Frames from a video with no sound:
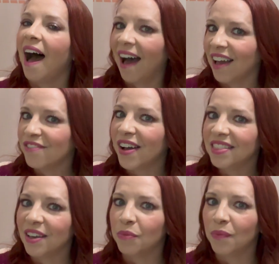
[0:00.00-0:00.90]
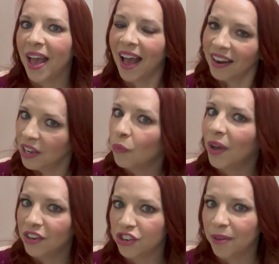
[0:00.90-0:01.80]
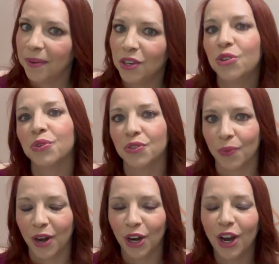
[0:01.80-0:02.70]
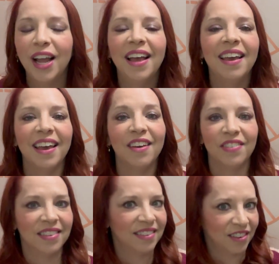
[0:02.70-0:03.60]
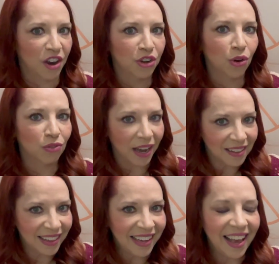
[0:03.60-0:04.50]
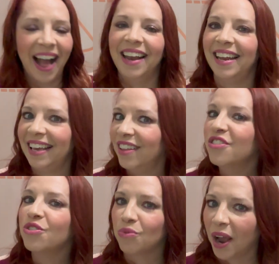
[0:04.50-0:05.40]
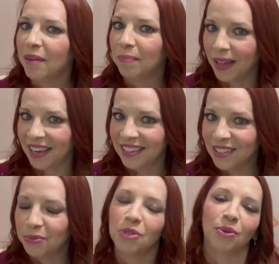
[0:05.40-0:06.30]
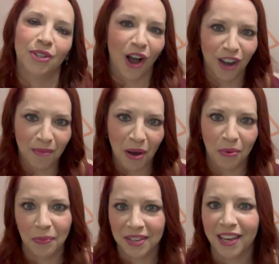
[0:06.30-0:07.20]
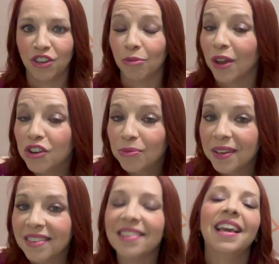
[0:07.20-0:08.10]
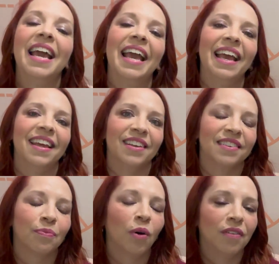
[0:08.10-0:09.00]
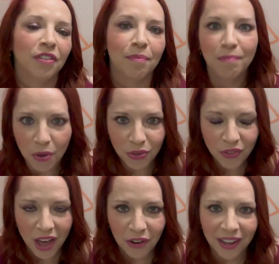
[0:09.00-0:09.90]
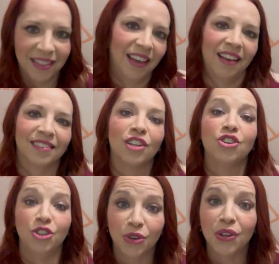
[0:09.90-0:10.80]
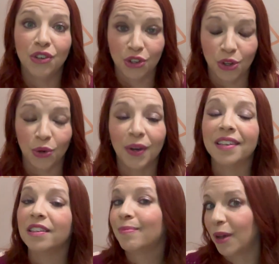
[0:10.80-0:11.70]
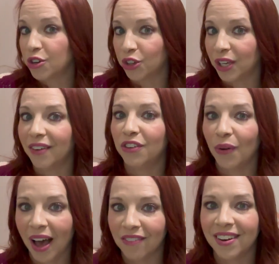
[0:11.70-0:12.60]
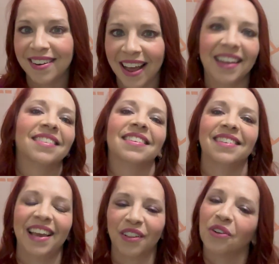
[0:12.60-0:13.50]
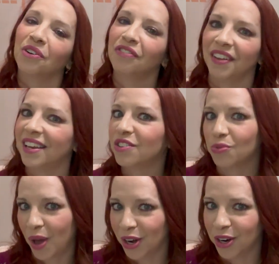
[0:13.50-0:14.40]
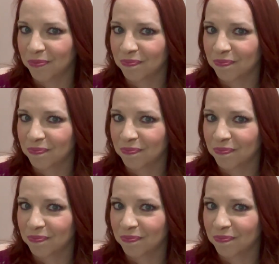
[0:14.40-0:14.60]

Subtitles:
I find that adding waist shaping to a sweater, if it's done correctly and in the right place, which we'll talk about when we take your measurements, it is one of the most flattering things that you can do, especially if you have a nice tailored fitting sweater.